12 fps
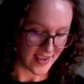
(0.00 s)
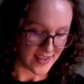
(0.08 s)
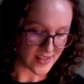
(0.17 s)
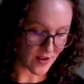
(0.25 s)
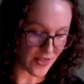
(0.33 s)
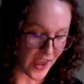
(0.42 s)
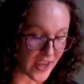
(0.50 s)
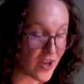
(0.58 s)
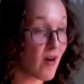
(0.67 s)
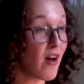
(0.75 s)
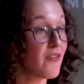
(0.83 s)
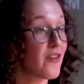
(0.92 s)
So, thank
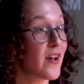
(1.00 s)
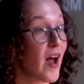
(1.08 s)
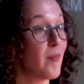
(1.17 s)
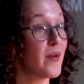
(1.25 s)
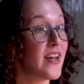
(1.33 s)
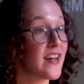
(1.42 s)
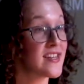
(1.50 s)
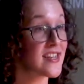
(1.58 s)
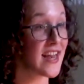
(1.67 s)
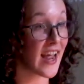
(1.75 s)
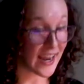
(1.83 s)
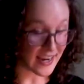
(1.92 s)
you all for coming
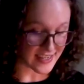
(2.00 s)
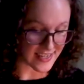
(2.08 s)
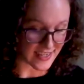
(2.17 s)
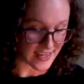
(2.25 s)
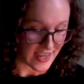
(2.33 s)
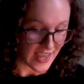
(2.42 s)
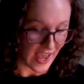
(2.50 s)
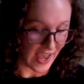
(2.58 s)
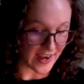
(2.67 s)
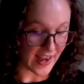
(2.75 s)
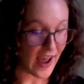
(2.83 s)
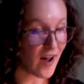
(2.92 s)
tonight.
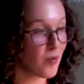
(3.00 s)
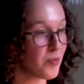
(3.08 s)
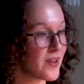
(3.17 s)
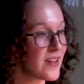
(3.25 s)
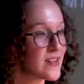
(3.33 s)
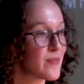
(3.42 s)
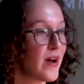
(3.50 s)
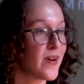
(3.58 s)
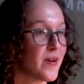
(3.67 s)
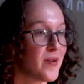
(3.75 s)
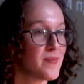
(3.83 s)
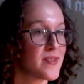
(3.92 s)
And now, please
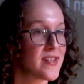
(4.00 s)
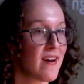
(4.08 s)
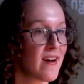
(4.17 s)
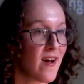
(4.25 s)
welcome Sarah